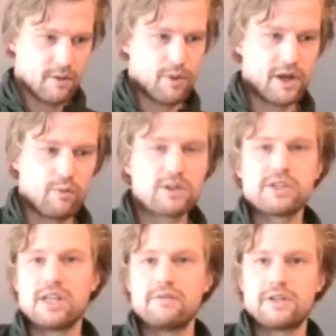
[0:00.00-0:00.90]
but once
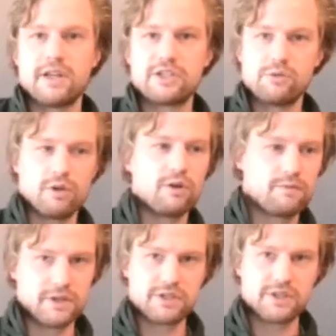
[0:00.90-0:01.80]
it levitates, you will
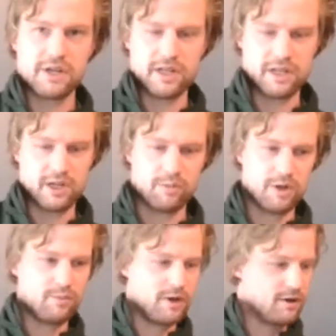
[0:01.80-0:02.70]
hopefully see it a little
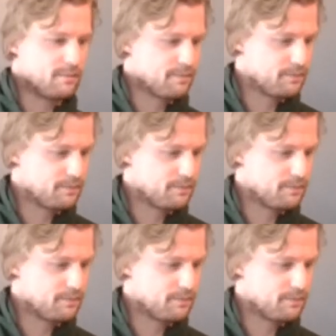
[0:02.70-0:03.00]
bit better.